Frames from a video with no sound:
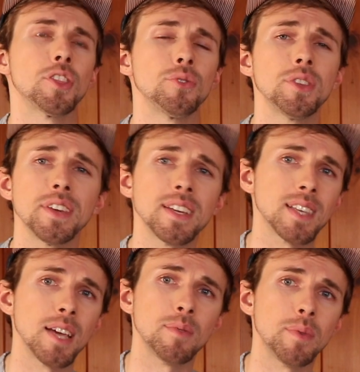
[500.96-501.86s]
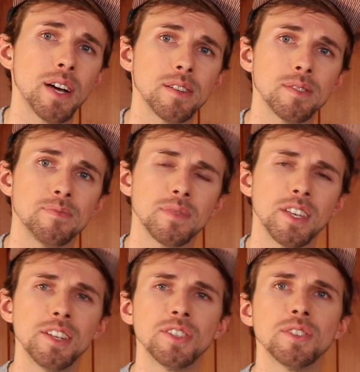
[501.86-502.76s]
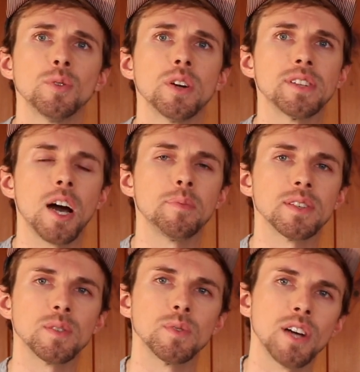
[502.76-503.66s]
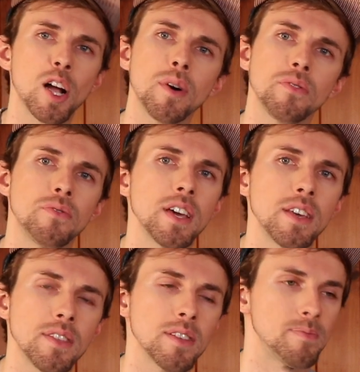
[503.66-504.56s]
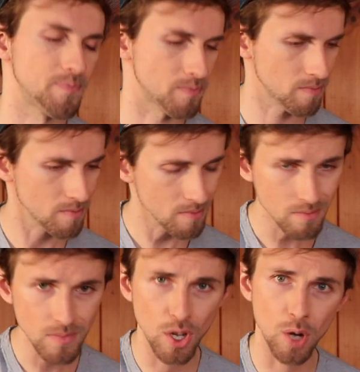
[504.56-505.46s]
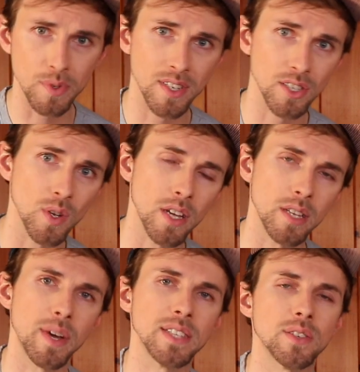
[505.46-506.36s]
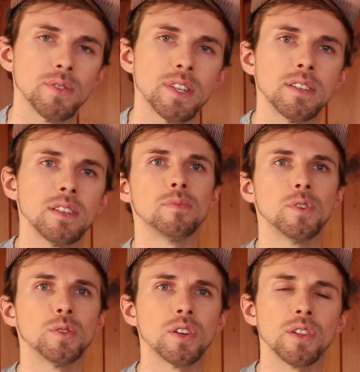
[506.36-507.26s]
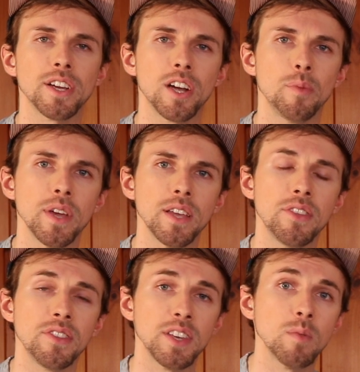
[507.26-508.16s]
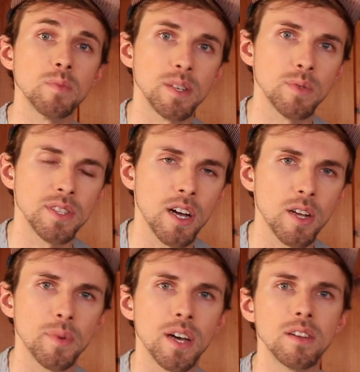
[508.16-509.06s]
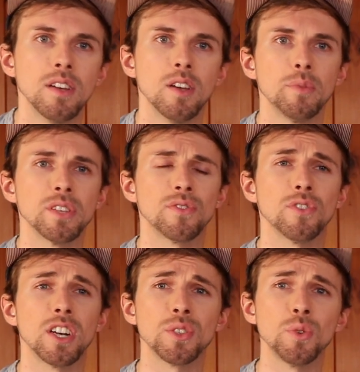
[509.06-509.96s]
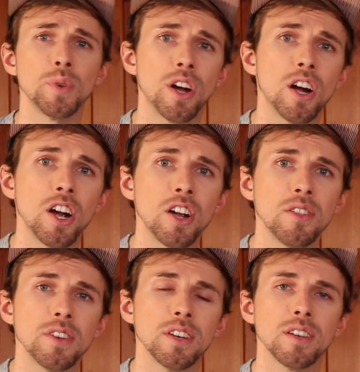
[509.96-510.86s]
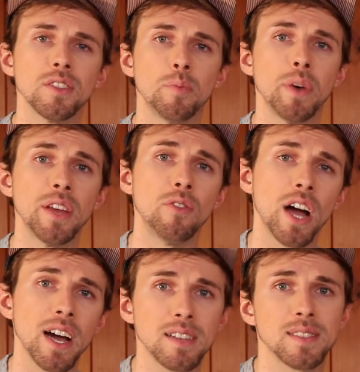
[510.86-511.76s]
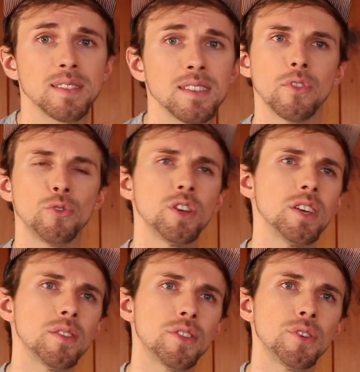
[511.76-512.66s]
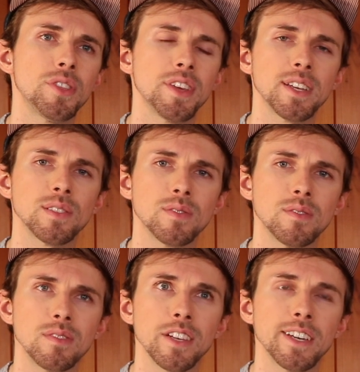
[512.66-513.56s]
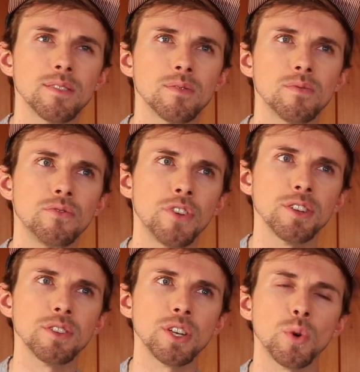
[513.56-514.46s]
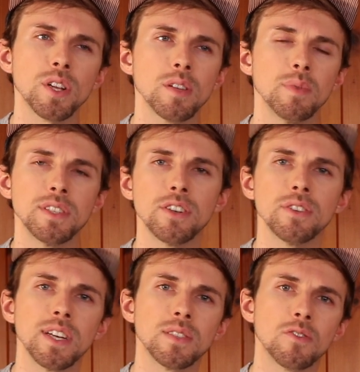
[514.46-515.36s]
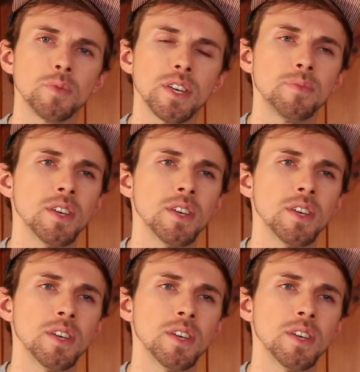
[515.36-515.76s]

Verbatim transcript: three things came to mind. In addition to our topics, so we talk about faith, homosexuality and masculinity. Those are like our main themes that we talk about. But as far as who we are, the, the bedrocks, three, three things like fairly quickly materialized for me,